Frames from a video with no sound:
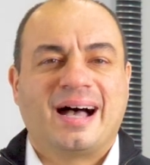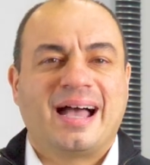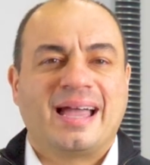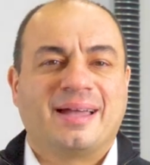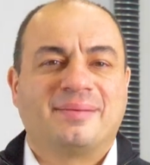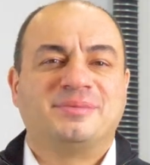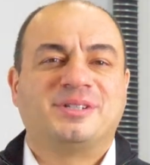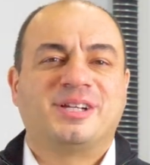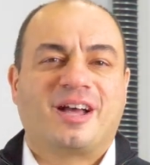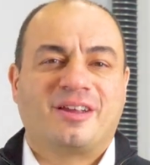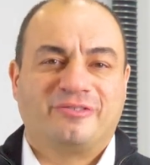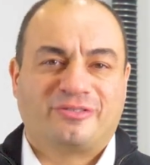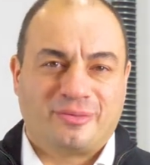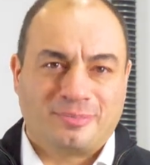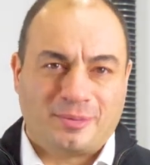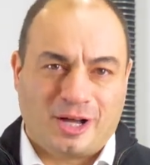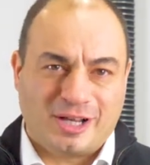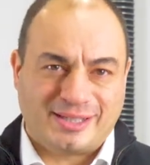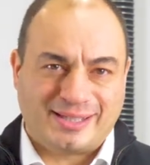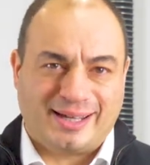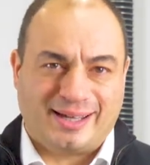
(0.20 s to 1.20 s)
Hi, I'm John
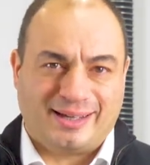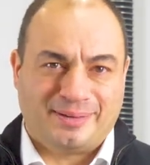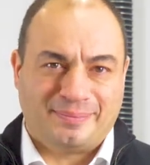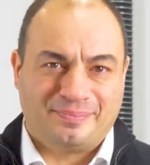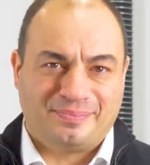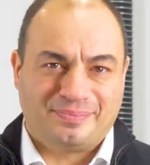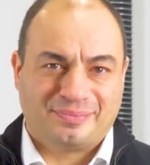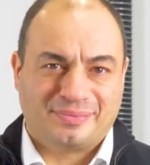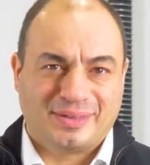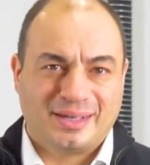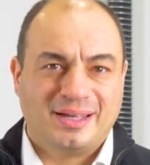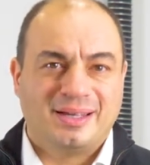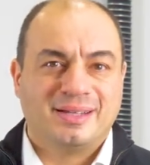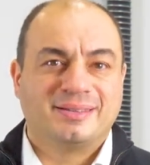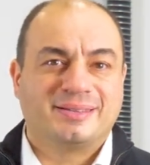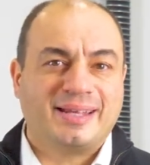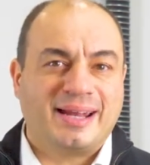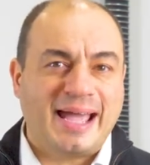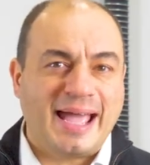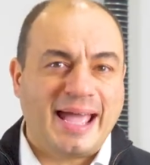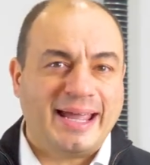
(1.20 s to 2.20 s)
from Autel.
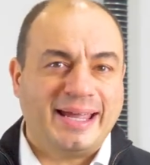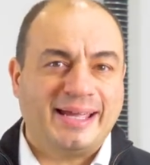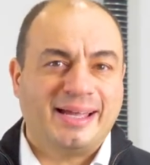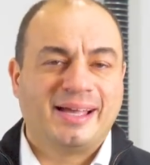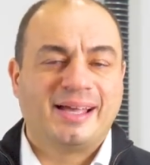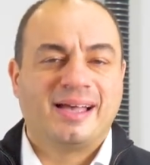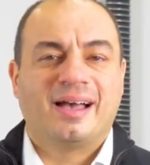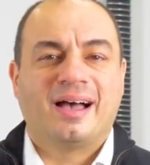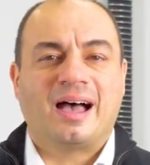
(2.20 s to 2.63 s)
Today,